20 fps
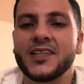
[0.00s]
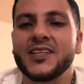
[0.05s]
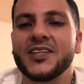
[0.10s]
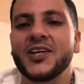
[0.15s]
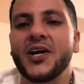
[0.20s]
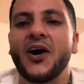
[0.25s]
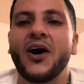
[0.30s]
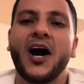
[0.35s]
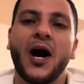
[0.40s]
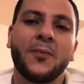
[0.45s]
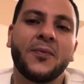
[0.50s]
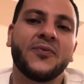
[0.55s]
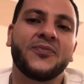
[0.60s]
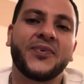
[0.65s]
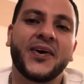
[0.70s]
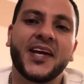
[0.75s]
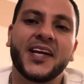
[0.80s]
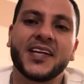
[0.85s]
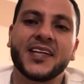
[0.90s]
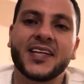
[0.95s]
I'm a
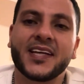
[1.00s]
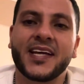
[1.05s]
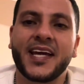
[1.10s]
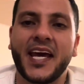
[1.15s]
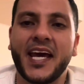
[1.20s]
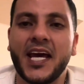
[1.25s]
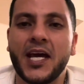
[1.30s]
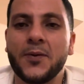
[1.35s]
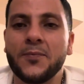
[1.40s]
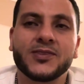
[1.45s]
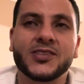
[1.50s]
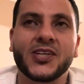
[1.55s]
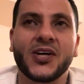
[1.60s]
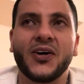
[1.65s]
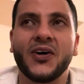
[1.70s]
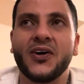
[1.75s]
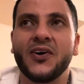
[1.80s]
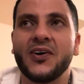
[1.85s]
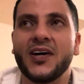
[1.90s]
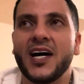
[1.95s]
fan of the game,
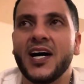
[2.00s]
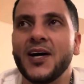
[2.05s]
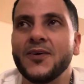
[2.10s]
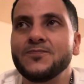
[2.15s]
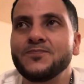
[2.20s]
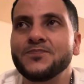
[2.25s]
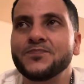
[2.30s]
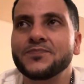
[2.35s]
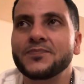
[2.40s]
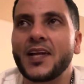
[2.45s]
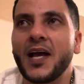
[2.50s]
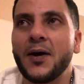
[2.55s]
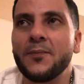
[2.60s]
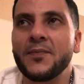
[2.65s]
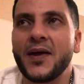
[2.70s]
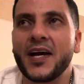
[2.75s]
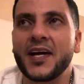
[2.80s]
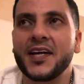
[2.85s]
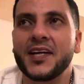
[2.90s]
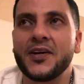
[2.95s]
so I'm
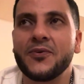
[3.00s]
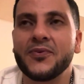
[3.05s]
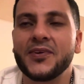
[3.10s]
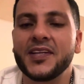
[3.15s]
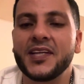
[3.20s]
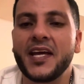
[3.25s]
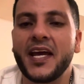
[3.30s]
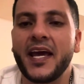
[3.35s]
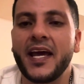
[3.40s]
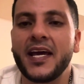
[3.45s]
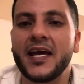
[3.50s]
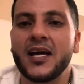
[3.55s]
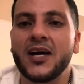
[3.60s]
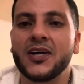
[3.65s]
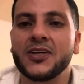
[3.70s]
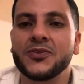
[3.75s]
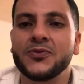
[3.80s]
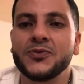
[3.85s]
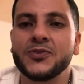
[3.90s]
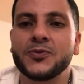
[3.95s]
not going to really hate
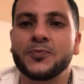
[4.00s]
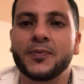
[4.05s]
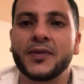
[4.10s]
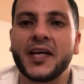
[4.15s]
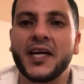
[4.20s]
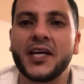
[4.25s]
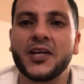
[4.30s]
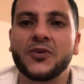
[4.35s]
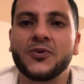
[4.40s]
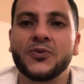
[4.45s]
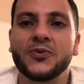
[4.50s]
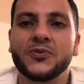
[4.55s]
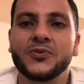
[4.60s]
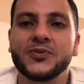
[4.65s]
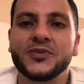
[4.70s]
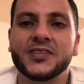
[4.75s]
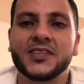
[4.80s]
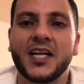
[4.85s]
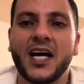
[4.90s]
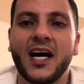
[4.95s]
on who's playing,
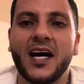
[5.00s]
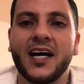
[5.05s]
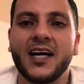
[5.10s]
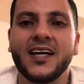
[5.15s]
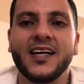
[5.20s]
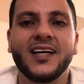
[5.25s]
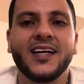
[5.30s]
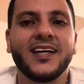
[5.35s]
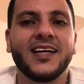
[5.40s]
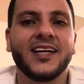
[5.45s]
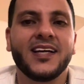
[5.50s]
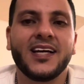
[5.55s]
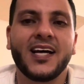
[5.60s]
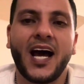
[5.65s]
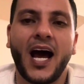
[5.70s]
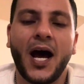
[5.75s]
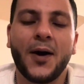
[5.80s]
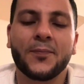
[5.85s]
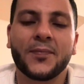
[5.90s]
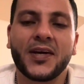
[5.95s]
who's not.
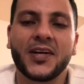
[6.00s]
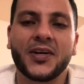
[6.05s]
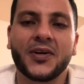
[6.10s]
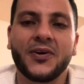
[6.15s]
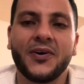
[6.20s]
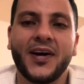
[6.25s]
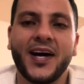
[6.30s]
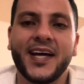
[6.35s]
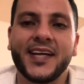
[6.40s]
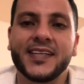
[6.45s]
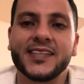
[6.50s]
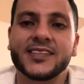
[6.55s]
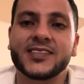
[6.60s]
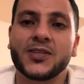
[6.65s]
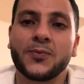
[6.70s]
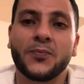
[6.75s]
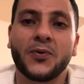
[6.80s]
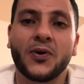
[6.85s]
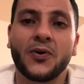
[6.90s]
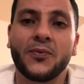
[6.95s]
I'm going to go ahead and
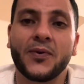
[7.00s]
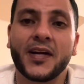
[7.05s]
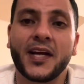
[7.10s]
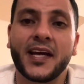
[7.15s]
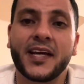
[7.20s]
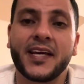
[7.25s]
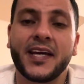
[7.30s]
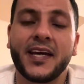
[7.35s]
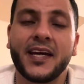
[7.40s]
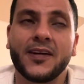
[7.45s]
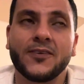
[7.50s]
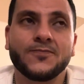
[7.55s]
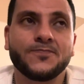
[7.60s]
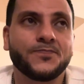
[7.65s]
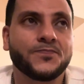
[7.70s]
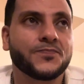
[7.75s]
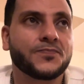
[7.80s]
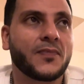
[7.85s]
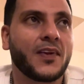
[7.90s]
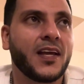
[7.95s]
support what I can.
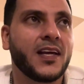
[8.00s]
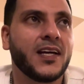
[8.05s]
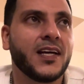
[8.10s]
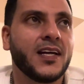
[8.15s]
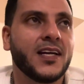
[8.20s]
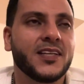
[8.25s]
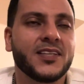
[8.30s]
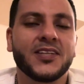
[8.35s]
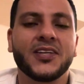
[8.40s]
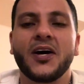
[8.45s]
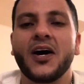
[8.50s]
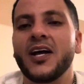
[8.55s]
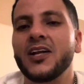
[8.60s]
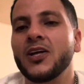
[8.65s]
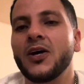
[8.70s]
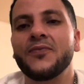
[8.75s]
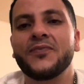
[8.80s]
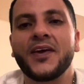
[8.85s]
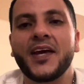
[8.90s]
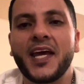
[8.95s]
I
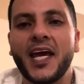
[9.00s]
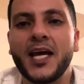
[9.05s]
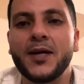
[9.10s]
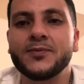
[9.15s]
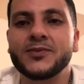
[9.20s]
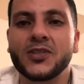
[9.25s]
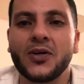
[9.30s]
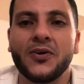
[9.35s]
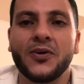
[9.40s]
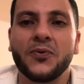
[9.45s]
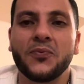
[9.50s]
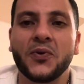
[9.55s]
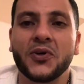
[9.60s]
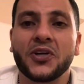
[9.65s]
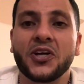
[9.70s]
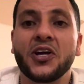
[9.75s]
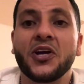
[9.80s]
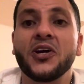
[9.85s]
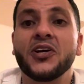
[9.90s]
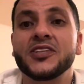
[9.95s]
love the game, so it
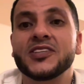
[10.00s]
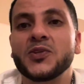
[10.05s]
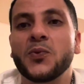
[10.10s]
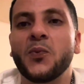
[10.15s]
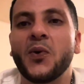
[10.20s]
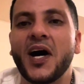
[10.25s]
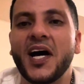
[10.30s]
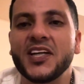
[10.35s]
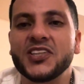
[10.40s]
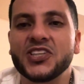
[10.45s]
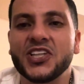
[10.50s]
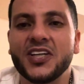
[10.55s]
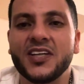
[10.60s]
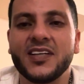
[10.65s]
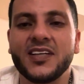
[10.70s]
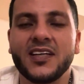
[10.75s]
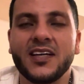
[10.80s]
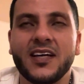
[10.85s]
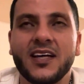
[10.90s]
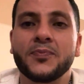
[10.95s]
wouldn't hurt to watch
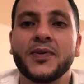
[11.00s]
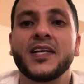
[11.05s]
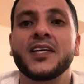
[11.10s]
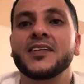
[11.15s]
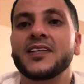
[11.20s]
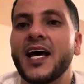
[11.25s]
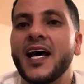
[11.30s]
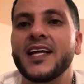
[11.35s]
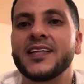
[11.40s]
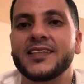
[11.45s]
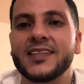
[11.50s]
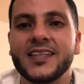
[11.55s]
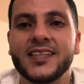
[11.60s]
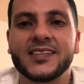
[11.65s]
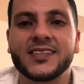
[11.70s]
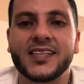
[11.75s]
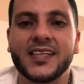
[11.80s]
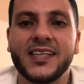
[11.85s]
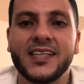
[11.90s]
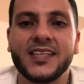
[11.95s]
it. Being that
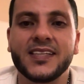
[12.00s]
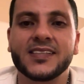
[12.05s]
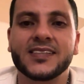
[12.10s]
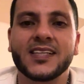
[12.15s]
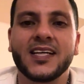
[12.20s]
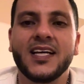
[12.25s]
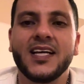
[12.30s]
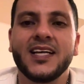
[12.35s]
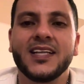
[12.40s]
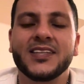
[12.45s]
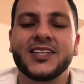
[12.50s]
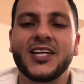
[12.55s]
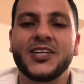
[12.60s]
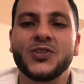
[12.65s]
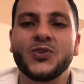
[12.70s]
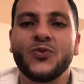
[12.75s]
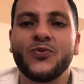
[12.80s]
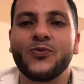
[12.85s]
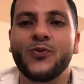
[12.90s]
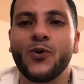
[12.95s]
this is the
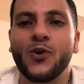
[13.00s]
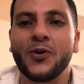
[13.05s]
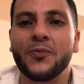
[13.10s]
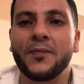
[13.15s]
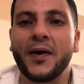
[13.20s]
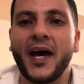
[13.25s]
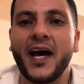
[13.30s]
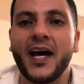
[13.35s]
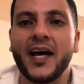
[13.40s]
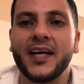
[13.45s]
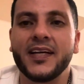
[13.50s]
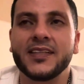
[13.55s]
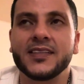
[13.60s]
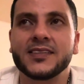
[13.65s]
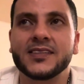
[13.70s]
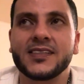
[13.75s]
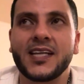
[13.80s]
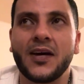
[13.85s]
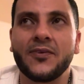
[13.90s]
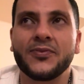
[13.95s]
new format and
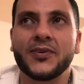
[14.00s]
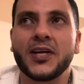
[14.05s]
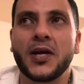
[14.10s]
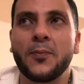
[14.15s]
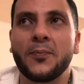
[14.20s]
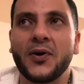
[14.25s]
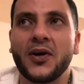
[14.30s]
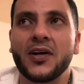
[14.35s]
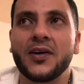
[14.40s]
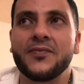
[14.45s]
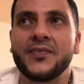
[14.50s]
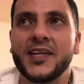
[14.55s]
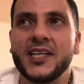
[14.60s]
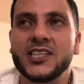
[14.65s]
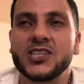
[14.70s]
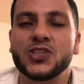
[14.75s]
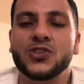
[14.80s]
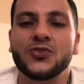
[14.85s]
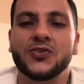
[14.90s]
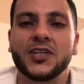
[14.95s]
it's definitely a part of
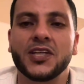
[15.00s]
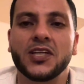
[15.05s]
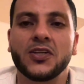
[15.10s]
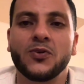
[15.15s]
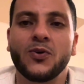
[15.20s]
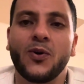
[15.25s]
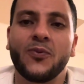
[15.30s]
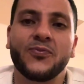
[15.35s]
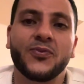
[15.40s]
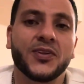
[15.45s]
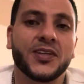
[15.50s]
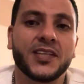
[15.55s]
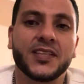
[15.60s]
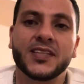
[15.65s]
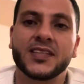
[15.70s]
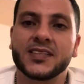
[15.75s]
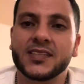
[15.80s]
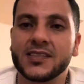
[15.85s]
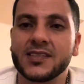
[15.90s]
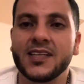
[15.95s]
history, hopefully
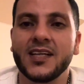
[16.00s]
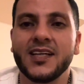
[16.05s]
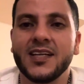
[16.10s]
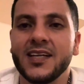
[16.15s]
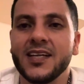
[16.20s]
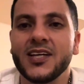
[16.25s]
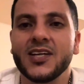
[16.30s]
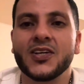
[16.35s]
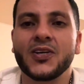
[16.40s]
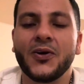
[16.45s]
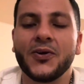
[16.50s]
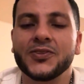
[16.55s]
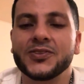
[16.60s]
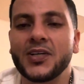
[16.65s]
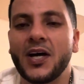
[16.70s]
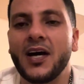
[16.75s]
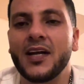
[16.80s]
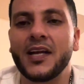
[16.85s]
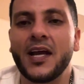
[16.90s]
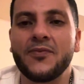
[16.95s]
this goes
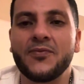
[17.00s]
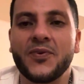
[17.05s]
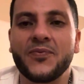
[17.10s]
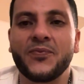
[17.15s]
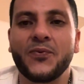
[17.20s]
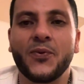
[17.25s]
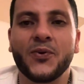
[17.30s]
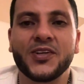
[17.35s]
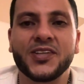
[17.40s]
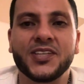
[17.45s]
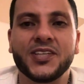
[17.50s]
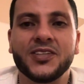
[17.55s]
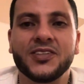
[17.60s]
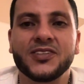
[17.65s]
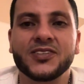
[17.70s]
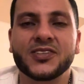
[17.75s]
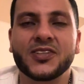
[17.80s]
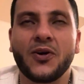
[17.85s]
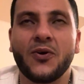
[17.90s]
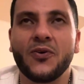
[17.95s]
on every 4
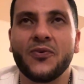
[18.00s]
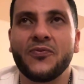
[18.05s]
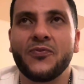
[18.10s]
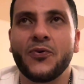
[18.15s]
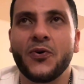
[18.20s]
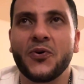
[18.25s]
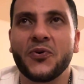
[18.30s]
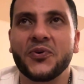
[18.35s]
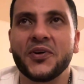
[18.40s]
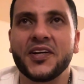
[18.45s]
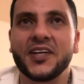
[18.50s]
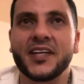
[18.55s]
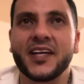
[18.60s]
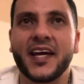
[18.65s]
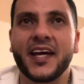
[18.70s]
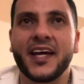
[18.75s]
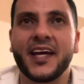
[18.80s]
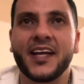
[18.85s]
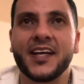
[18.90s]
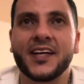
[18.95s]
years going forward
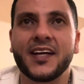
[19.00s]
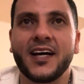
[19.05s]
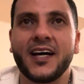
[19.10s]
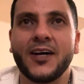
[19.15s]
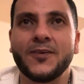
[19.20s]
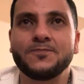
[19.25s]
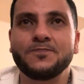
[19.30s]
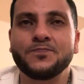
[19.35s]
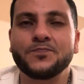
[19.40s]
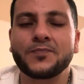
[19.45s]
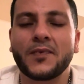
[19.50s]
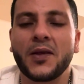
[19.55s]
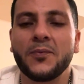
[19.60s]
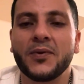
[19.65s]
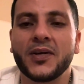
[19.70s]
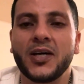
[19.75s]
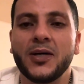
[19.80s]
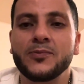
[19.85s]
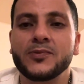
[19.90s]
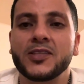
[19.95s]
and
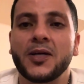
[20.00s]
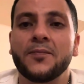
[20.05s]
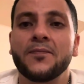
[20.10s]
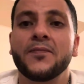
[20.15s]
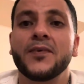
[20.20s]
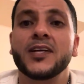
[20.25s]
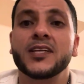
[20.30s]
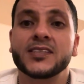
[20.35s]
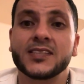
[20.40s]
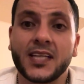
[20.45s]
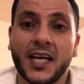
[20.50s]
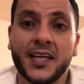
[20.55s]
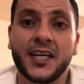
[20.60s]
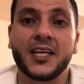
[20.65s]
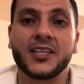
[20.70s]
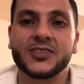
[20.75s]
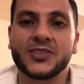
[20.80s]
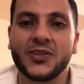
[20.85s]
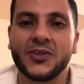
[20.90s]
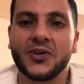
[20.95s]
becomes something
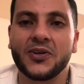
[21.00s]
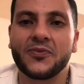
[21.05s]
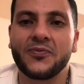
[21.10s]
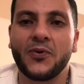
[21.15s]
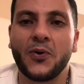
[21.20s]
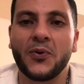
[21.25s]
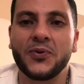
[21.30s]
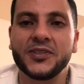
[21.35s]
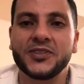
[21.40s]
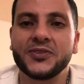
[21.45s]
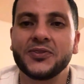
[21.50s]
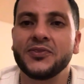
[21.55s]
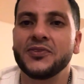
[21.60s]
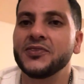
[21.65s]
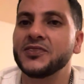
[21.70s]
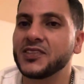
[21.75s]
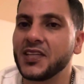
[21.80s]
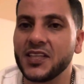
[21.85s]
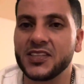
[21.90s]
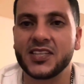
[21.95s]
exciting to look forward to,
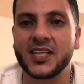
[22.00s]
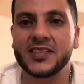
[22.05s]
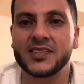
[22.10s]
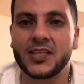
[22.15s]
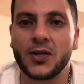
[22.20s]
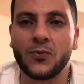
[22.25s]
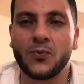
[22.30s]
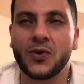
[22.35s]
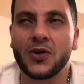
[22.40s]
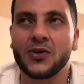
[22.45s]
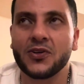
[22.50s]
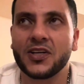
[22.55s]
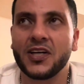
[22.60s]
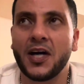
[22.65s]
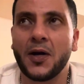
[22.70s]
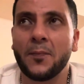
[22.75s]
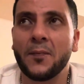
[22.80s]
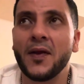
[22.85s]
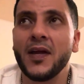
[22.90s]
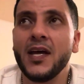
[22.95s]
such as the World
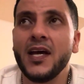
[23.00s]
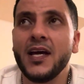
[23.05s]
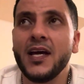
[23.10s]
Cup.